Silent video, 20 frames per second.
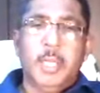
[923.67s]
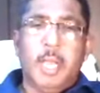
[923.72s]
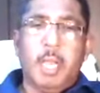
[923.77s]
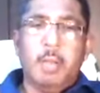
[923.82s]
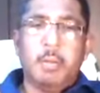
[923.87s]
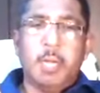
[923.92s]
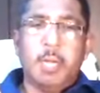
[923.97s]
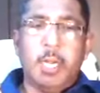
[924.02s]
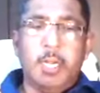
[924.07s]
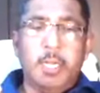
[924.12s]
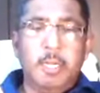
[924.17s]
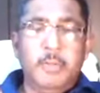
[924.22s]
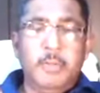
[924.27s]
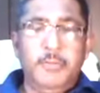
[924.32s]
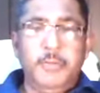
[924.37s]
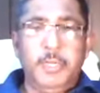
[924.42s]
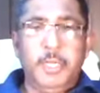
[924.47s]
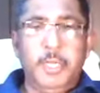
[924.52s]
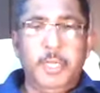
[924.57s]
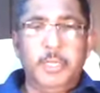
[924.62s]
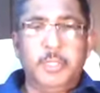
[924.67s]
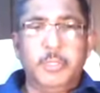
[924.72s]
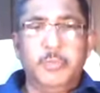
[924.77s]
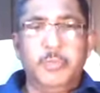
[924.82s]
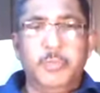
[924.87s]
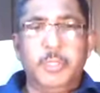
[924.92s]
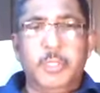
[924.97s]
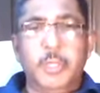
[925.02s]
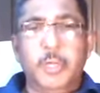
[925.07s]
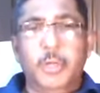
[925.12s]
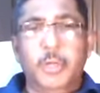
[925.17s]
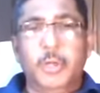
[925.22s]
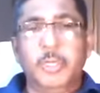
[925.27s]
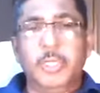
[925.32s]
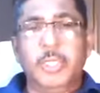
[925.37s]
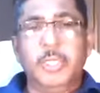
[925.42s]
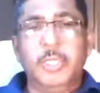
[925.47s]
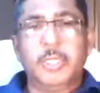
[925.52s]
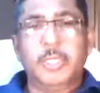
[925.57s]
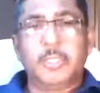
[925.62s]
our identification with the
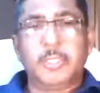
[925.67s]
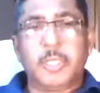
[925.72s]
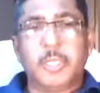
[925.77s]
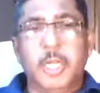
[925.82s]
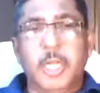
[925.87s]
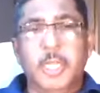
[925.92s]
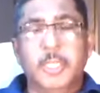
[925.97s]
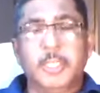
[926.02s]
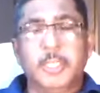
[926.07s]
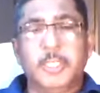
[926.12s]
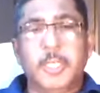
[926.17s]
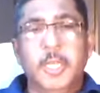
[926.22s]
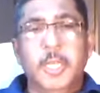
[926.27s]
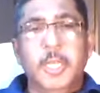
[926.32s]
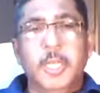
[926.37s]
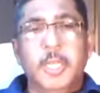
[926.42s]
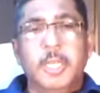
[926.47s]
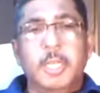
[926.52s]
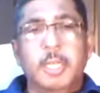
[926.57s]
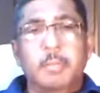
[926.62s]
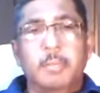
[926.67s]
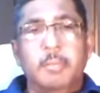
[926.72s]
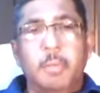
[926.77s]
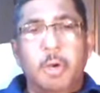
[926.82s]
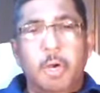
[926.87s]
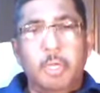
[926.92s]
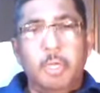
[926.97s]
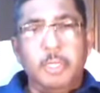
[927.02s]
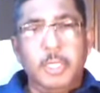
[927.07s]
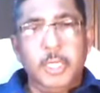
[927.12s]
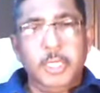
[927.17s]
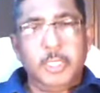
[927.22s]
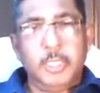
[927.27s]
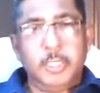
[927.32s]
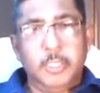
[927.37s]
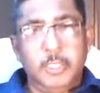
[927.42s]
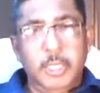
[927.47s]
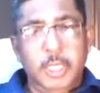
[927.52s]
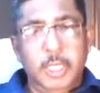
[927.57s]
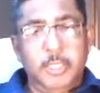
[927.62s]
Lord Jesus Christ, both in
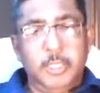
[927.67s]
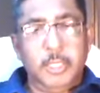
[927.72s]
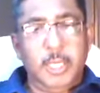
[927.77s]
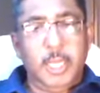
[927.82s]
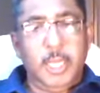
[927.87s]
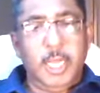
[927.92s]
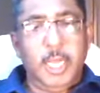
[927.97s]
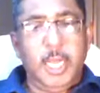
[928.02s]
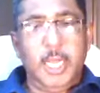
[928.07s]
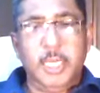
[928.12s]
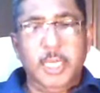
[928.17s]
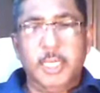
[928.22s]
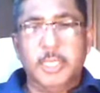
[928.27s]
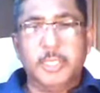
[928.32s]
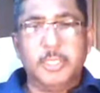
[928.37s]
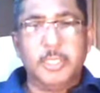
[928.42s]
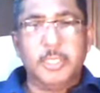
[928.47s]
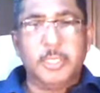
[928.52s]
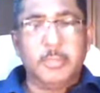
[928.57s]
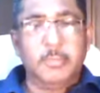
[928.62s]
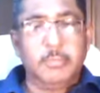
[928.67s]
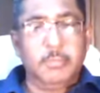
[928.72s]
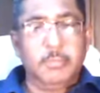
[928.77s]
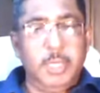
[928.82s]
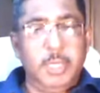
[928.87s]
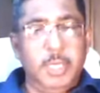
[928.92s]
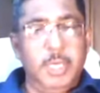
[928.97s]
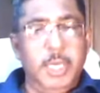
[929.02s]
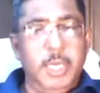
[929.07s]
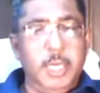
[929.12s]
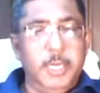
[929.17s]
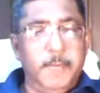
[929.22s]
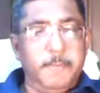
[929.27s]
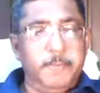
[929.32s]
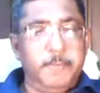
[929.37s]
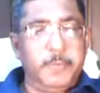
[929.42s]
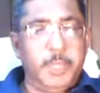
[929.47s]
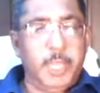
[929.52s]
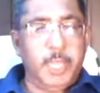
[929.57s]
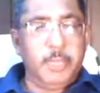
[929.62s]
his death and his burial.
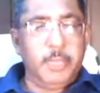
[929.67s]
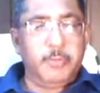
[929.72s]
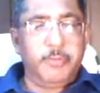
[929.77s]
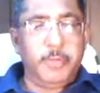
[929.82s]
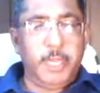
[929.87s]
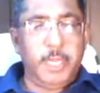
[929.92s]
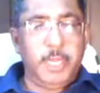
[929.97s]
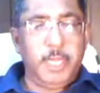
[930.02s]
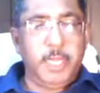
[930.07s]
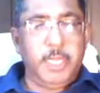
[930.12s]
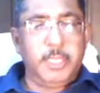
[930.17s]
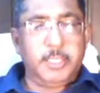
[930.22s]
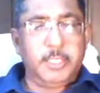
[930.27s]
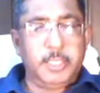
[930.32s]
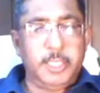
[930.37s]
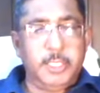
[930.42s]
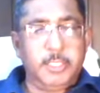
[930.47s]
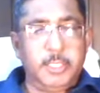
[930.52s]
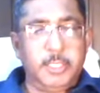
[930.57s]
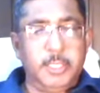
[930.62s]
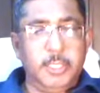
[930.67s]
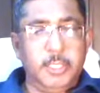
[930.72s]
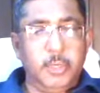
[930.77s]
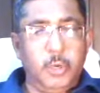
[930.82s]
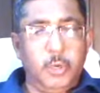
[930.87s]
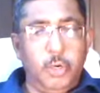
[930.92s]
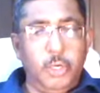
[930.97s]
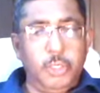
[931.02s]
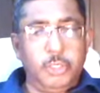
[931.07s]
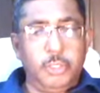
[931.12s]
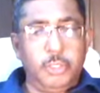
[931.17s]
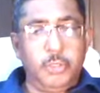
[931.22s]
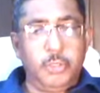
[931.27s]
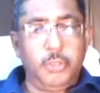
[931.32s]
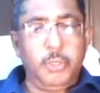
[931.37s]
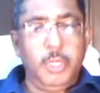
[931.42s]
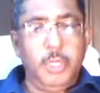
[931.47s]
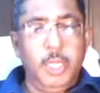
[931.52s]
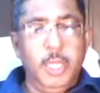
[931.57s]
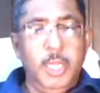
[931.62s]
And finally, it says
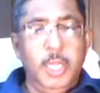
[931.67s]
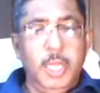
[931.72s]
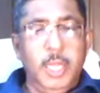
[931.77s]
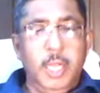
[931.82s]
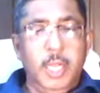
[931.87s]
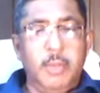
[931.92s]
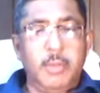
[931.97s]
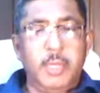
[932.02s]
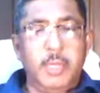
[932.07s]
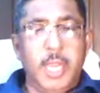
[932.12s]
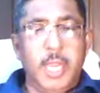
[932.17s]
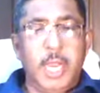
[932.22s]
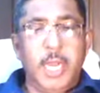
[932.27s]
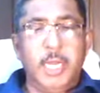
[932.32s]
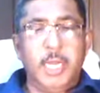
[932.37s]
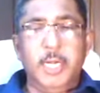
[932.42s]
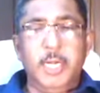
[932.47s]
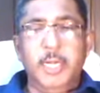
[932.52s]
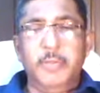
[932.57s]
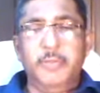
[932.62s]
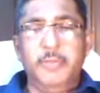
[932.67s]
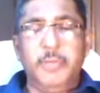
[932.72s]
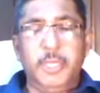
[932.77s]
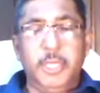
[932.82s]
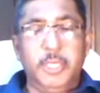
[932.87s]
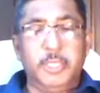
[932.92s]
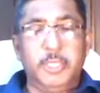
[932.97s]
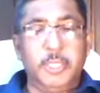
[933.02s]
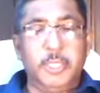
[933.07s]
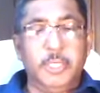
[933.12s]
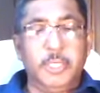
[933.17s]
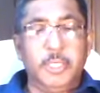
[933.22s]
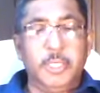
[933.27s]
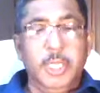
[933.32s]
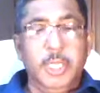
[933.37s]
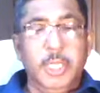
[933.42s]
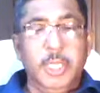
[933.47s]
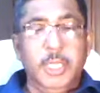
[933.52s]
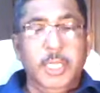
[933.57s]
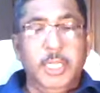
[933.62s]
also our identification
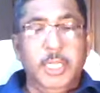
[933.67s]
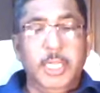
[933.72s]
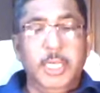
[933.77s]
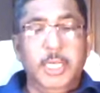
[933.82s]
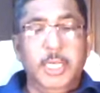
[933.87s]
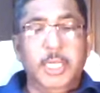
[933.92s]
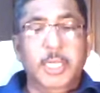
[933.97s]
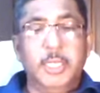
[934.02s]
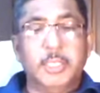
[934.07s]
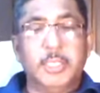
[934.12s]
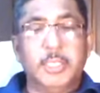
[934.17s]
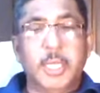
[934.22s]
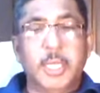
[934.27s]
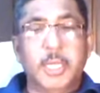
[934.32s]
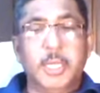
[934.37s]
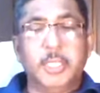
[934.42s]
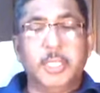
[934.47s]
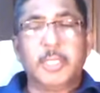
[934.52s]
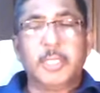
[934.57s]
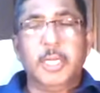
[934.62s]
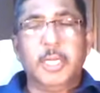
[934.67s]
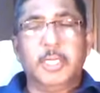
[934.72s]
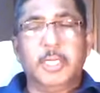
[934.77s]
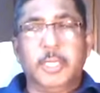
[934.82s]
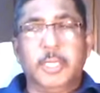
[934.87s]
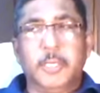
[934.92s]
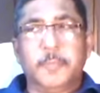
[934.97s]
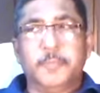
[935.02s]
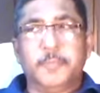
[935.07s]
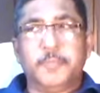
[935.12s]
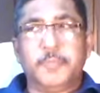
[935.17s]
in his resurrection.